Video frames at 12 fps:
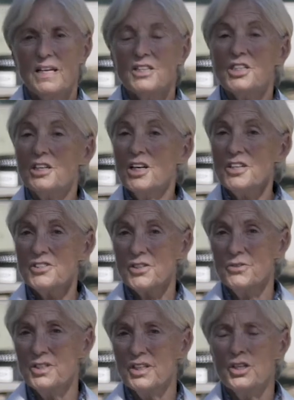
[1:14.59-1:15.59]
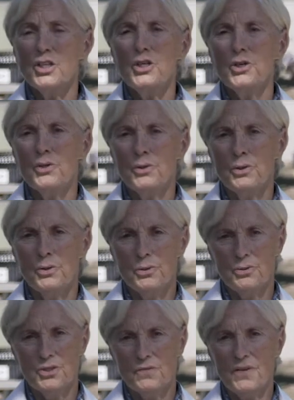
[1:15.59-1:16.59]
She also did a
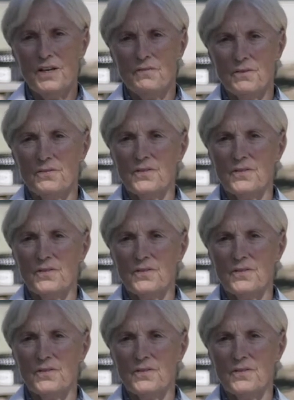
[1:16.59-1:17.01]
huge favor